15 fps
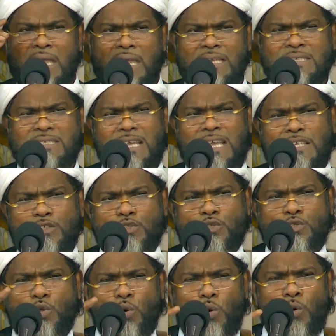He says,
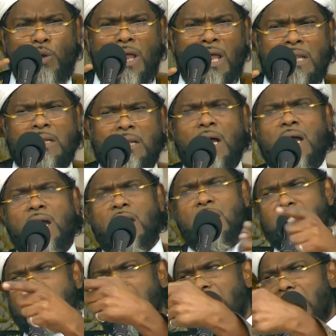do not
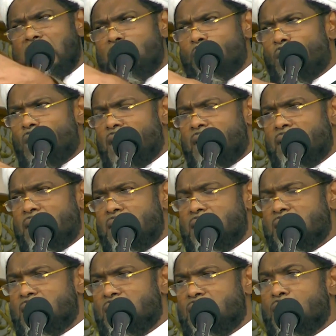hurt anyone
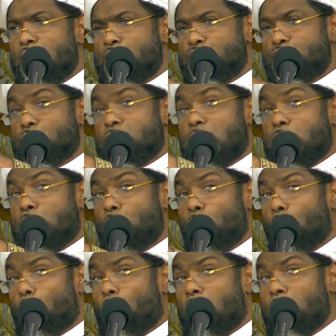so that
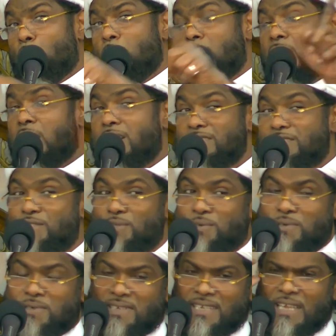no one will hurt you.